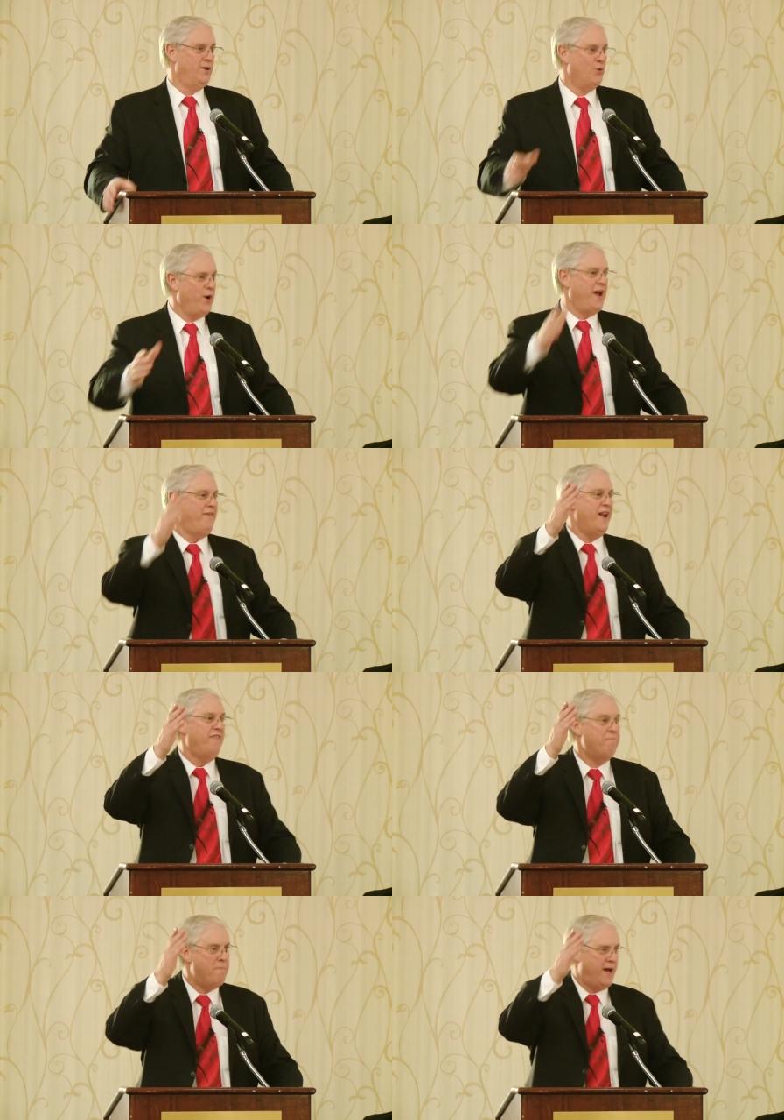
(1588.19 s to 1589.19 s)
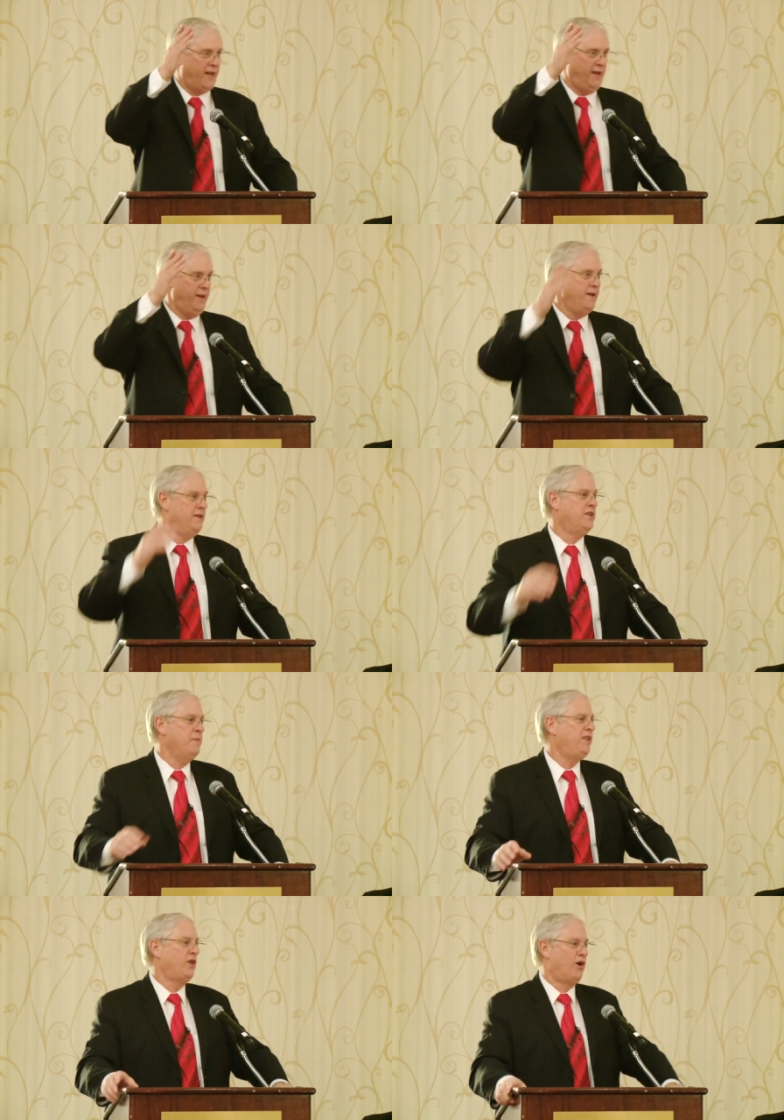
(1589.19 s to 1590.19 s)
We have enough money to
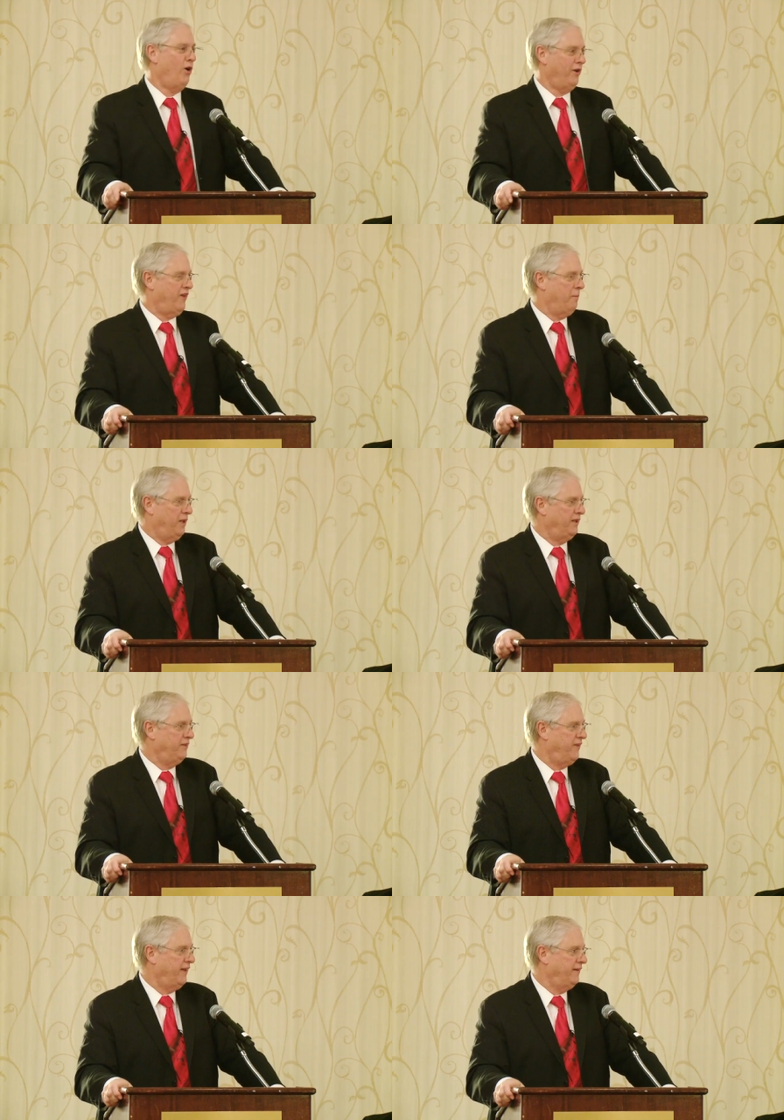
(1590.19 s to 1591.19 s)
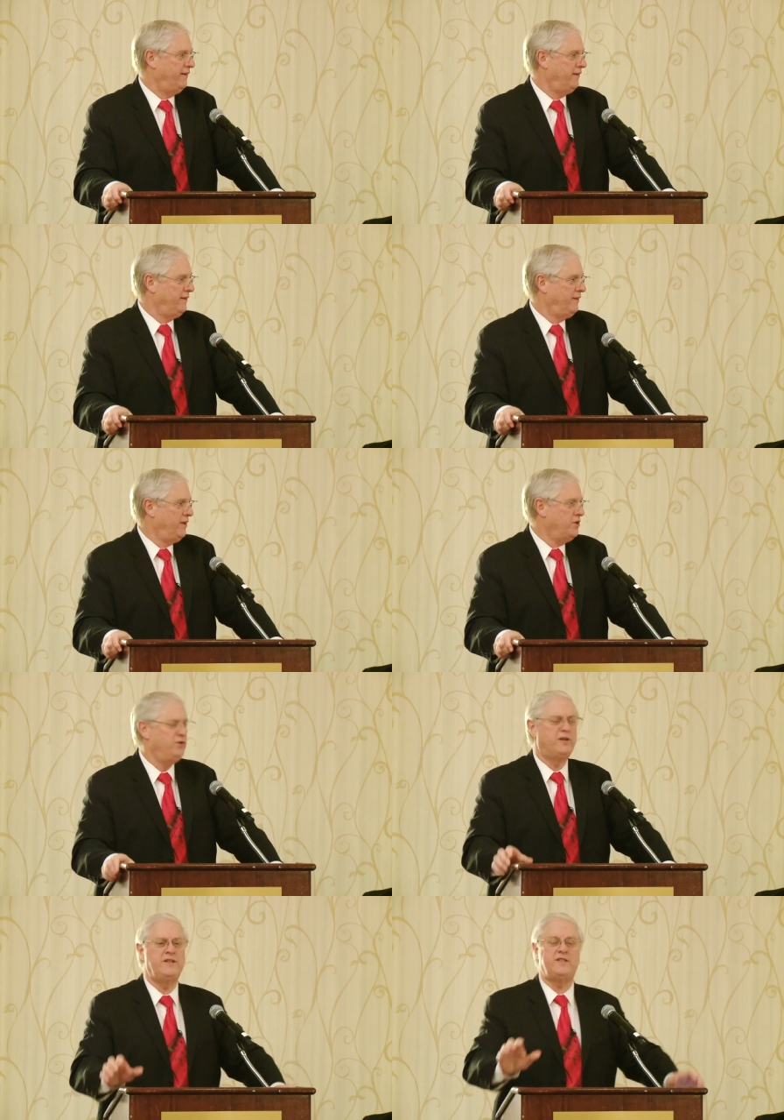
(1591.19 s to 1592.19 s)
meet the goal of our building fund. And
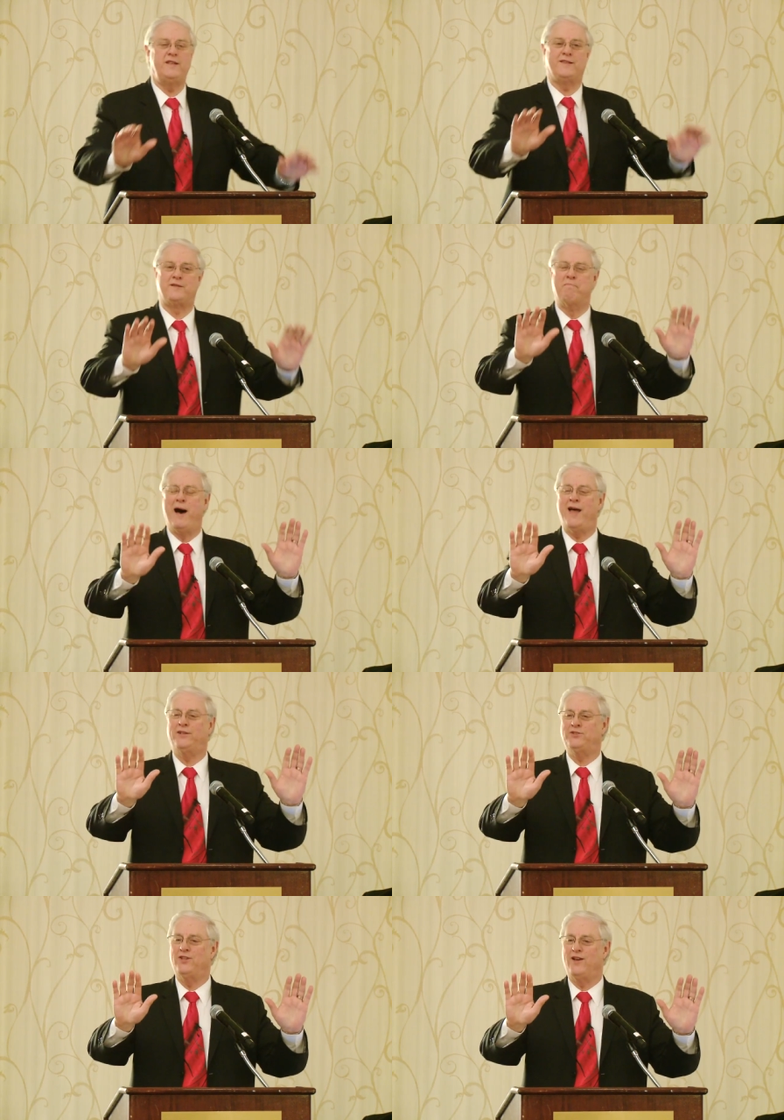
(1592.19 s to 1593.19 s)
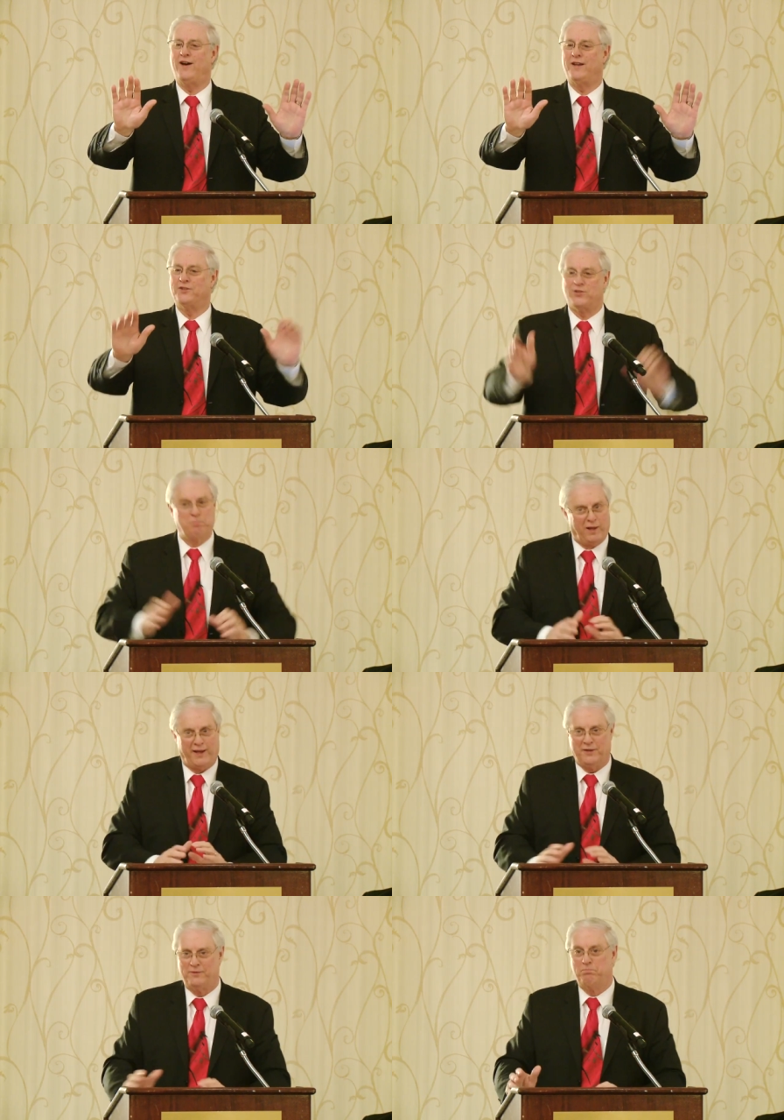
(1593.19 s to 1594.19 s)
you could just see the smiles in the audience,
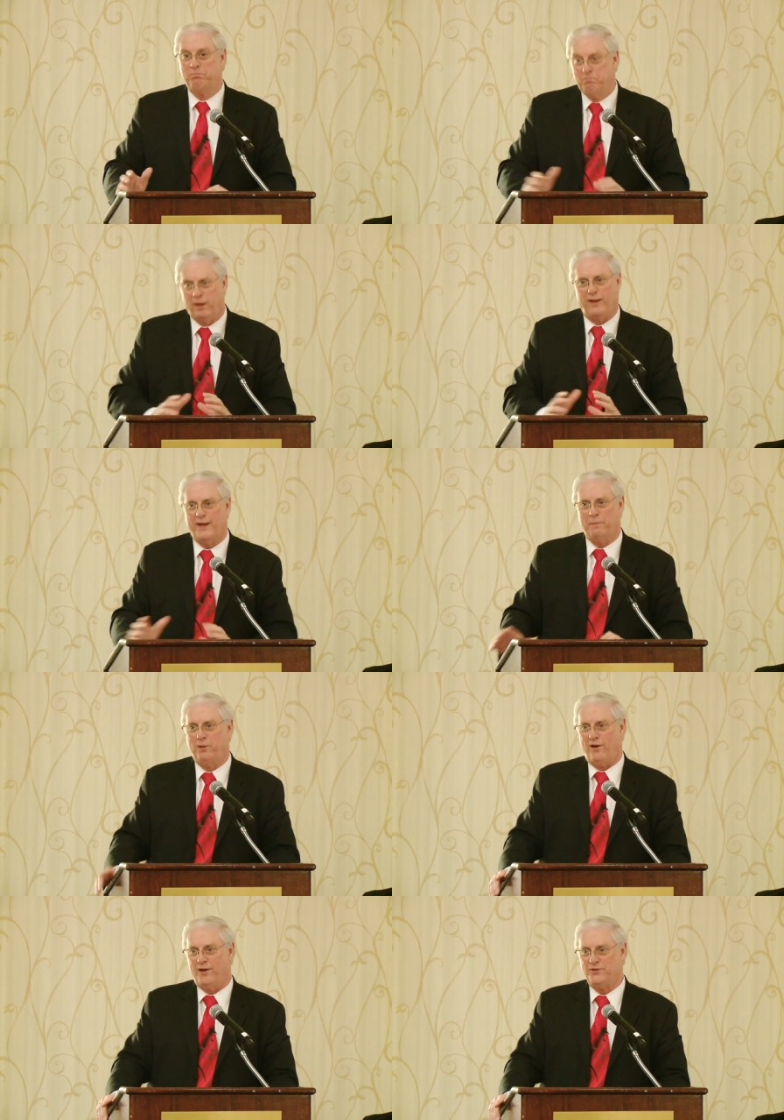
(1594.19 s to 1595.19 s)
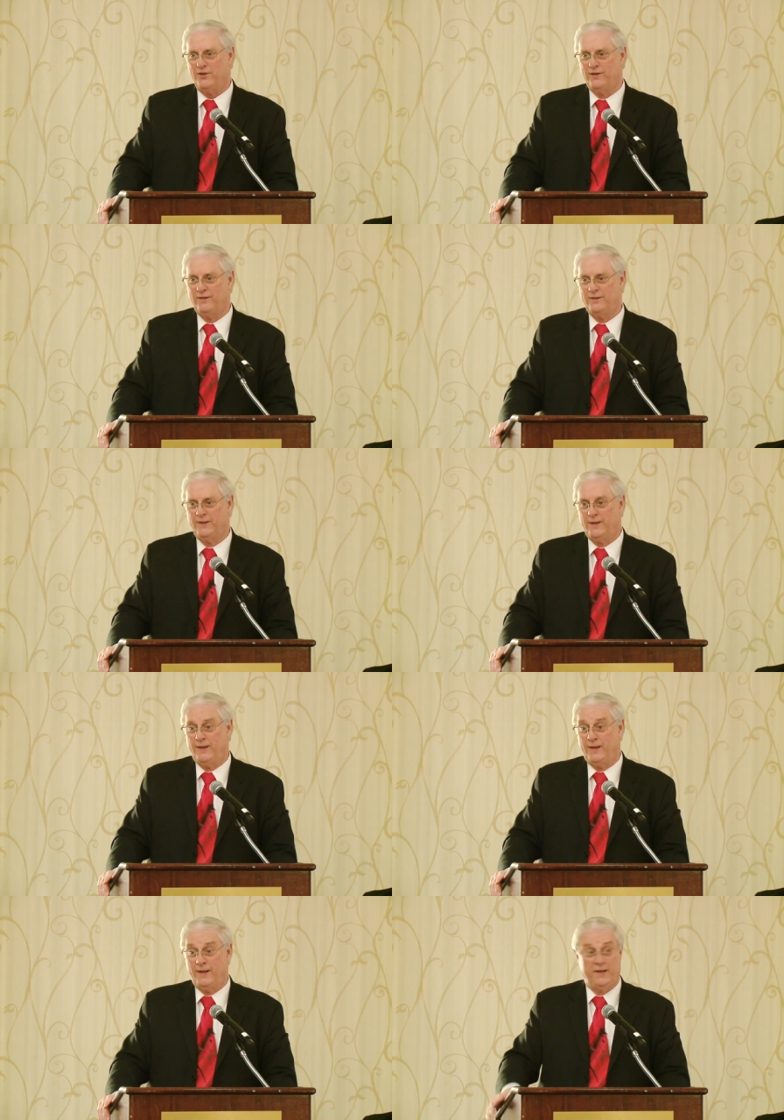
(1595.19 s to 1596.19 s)
polite, polite applause.
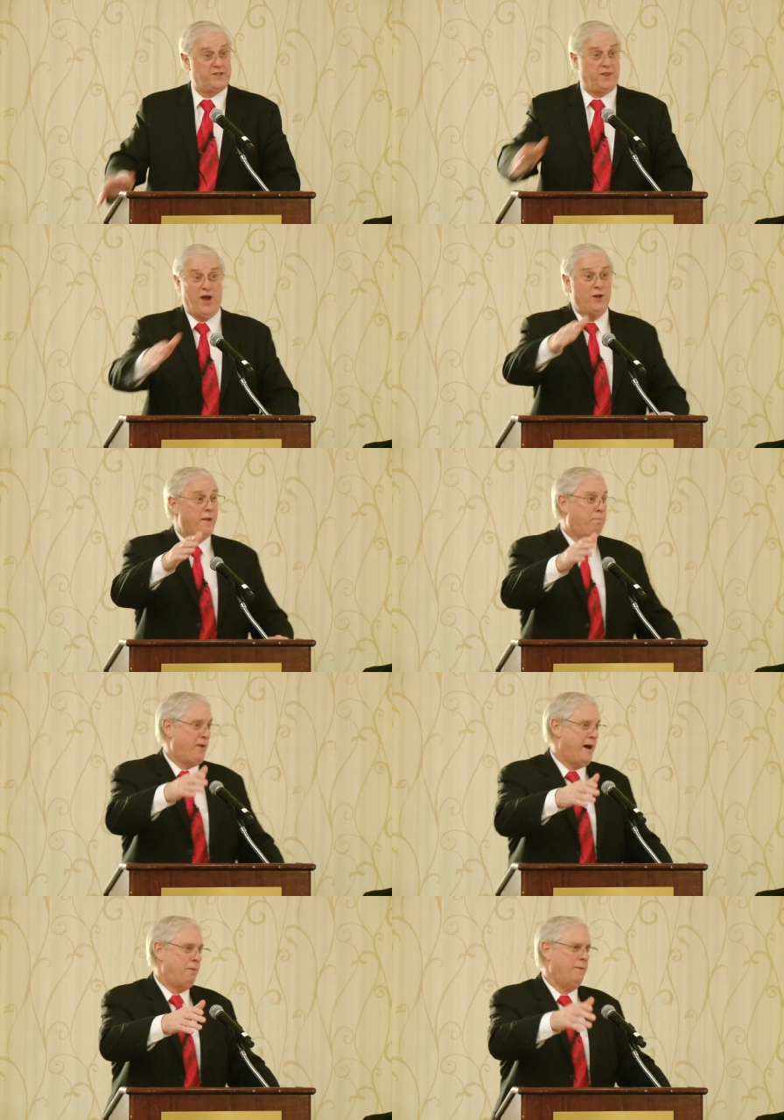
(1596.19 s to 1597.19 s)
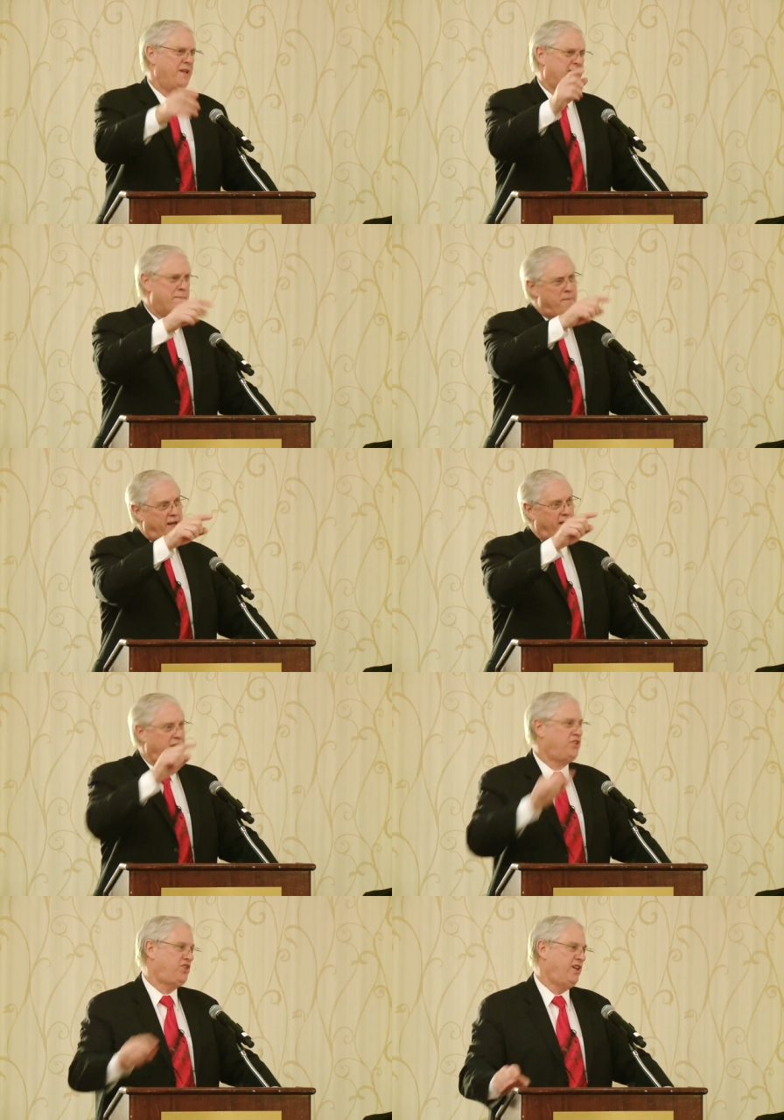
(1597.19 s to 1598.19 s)
He said, The only problem is the money
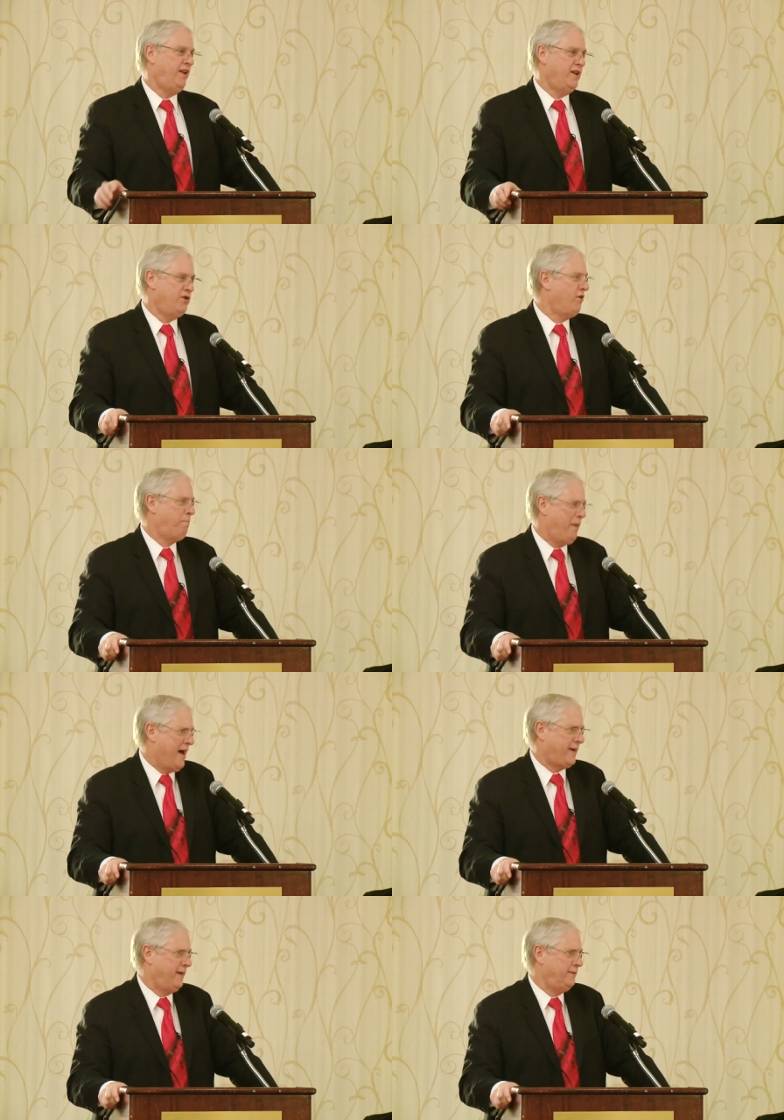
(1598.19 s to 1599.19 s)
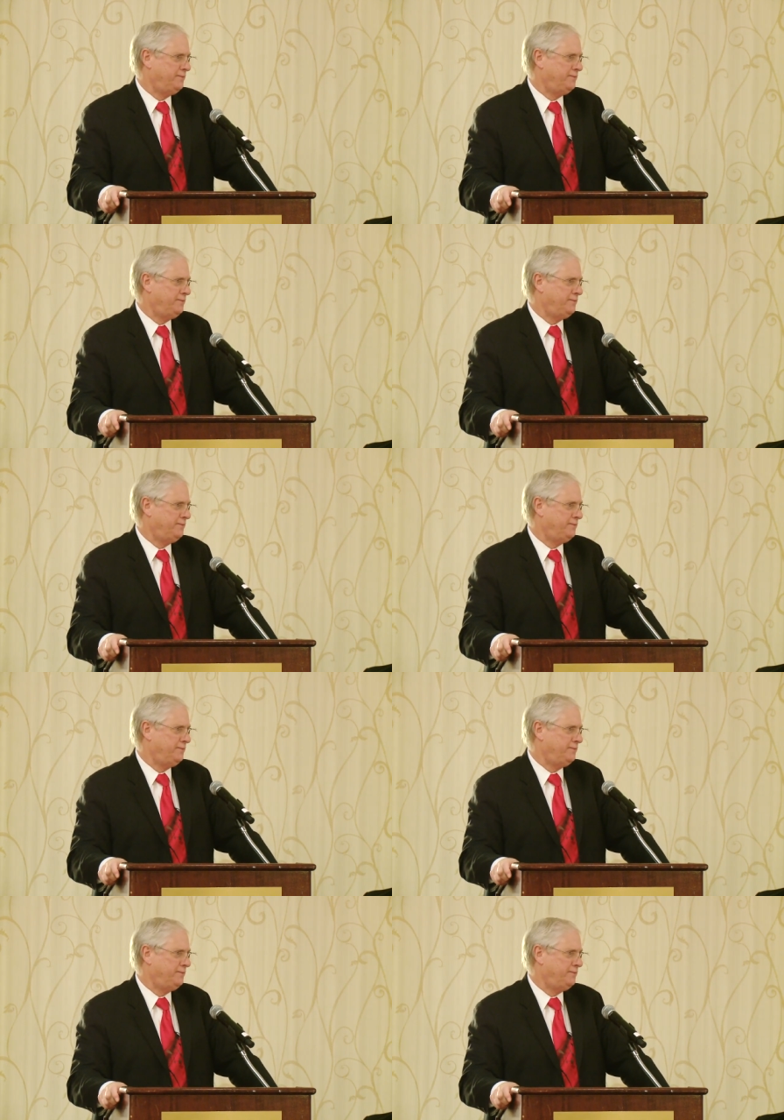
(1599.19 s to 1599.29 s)
is still in your pocket.